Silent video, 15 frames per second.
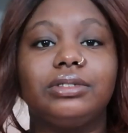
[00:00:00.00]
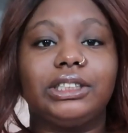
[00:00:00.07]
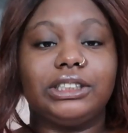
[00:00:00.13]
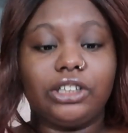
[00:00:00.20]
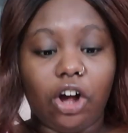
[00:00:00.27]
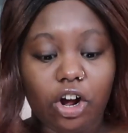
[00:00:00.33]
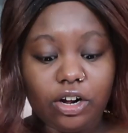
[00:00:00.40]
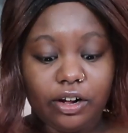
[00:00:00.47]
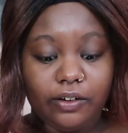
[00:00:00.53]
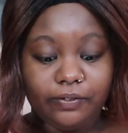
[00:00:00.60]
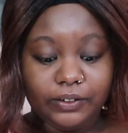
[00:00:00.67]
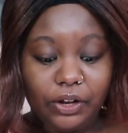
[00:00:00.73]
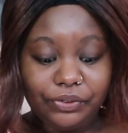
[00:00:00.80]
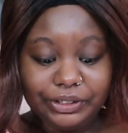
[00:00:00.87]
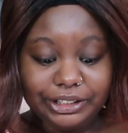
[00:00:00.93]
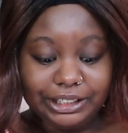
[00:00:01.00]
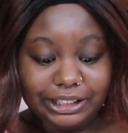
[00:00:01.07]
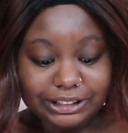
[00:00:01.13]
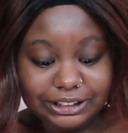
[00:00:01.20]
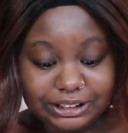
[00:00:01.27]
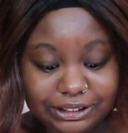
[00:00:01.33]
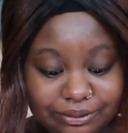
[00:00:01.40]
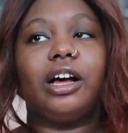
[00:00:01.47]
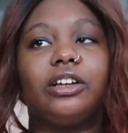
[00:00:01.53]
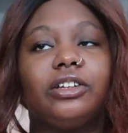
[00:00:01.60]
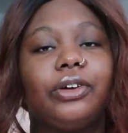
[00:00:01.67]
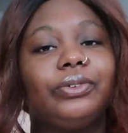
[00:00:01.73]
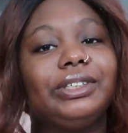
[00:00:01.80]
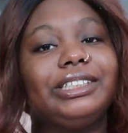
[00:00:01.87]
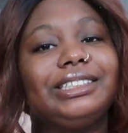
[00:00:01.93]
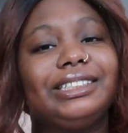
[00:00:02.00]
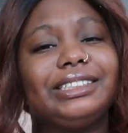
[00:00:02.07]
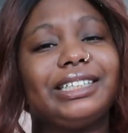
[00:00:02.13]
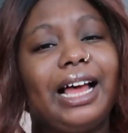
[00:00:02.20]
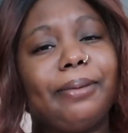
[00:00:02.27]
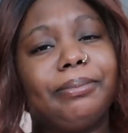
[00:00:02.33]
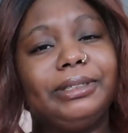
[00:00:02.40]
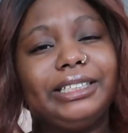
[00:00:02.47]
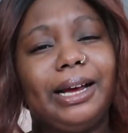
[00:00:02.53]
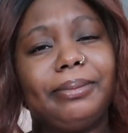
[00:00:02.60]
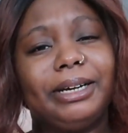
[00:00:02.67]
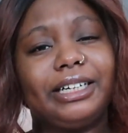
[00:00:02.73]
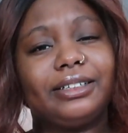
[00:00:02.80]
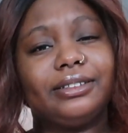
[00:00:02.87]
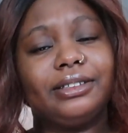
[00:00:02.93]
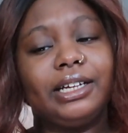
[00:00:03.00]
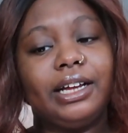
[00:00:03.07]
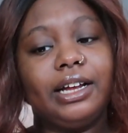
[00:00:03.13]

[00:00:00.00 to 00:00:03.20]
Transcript: the talk of loneliness, a loneliness epidemic